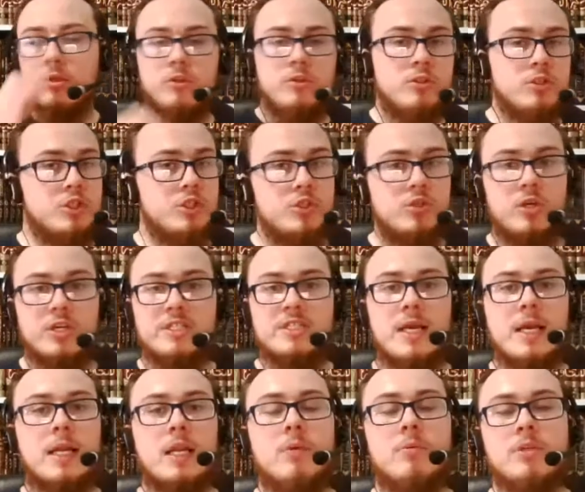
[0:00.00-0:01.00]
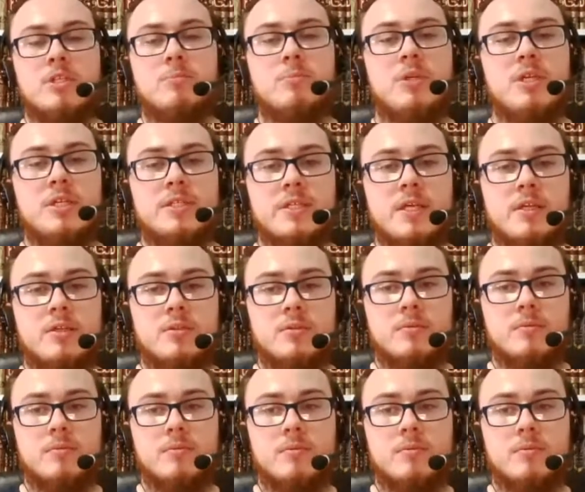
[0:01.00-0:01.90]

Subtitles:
You just know exactly what's being said